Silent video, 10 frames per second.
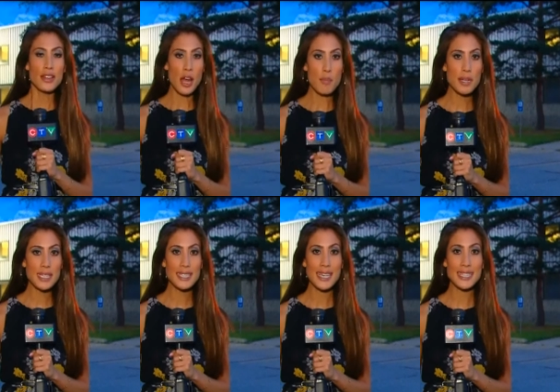The
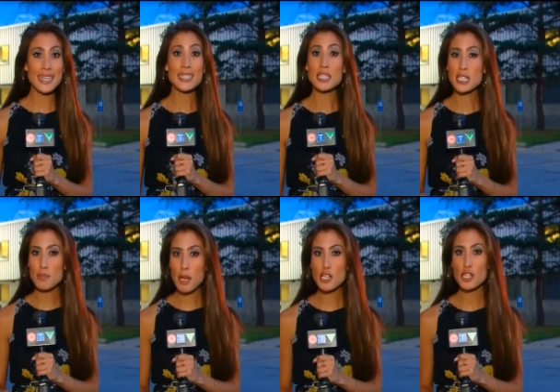company says it is
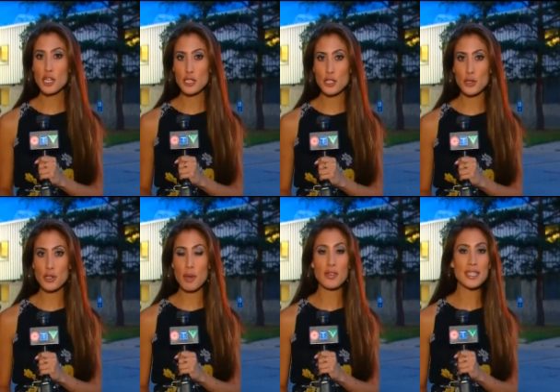especially
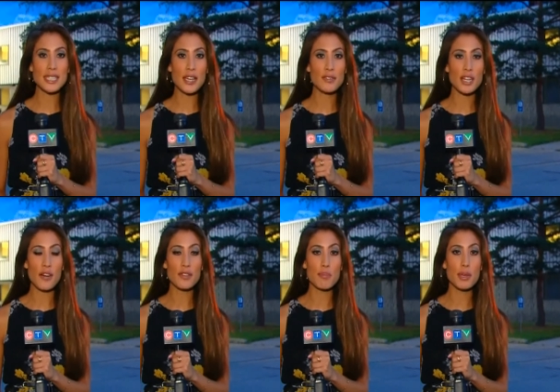concerned about the
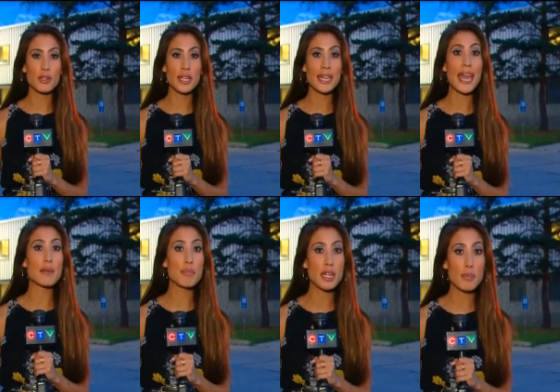safety of the building
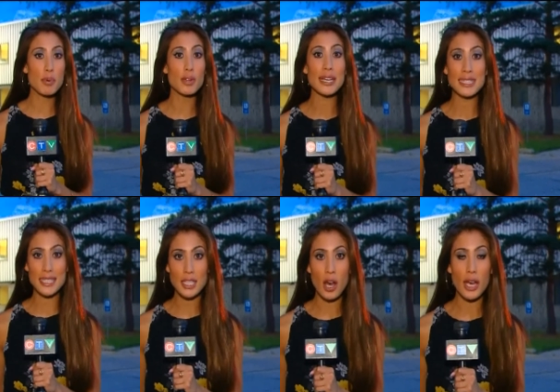and people
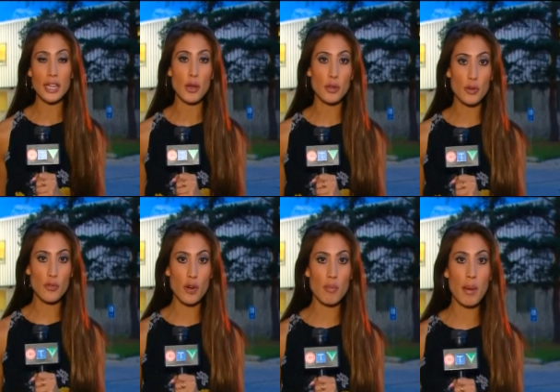inside. Now,
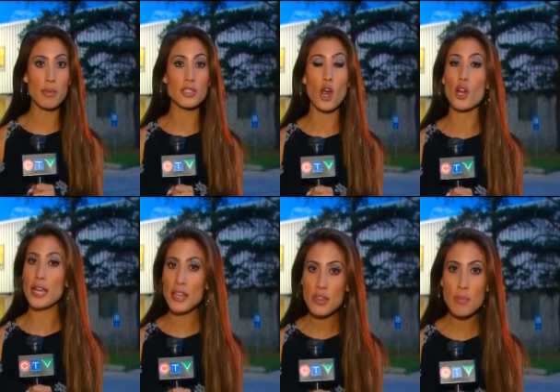Unifor members are
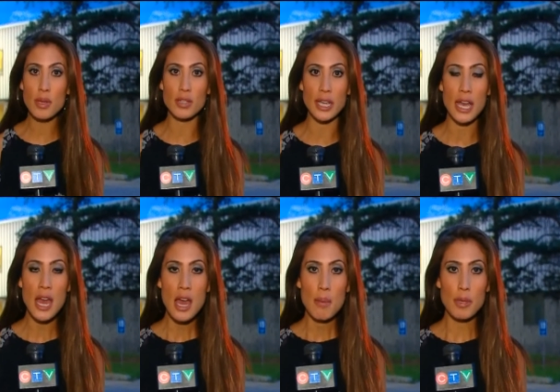in the building,
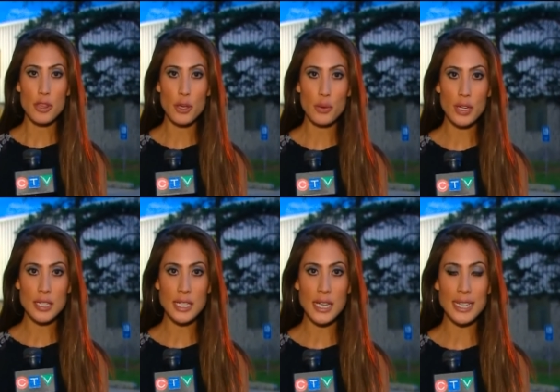but the
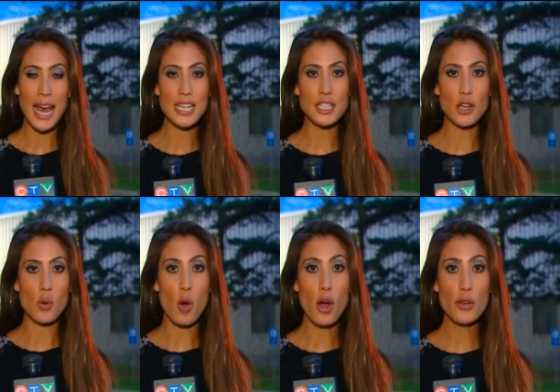union says it has done
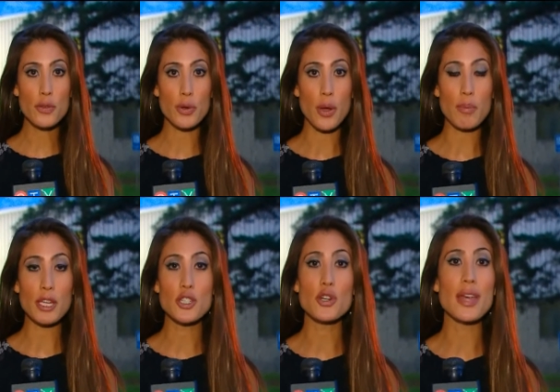a walkthrough and
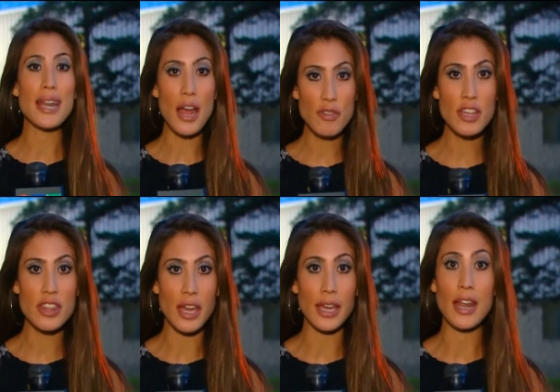made sure that
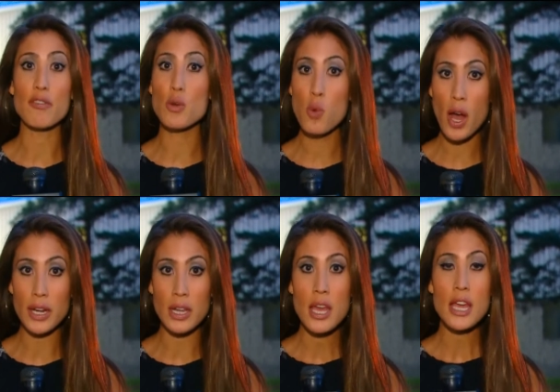everything and
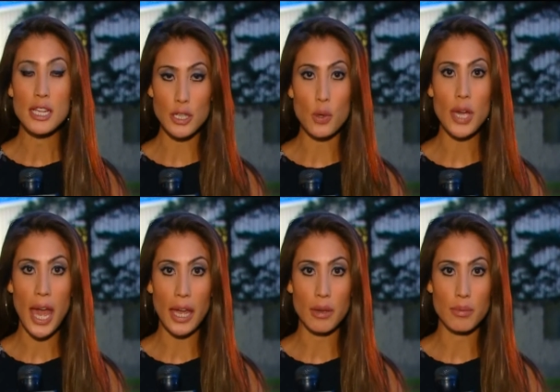everyone is
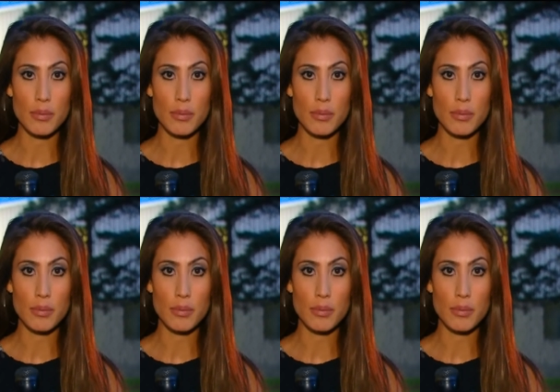okay.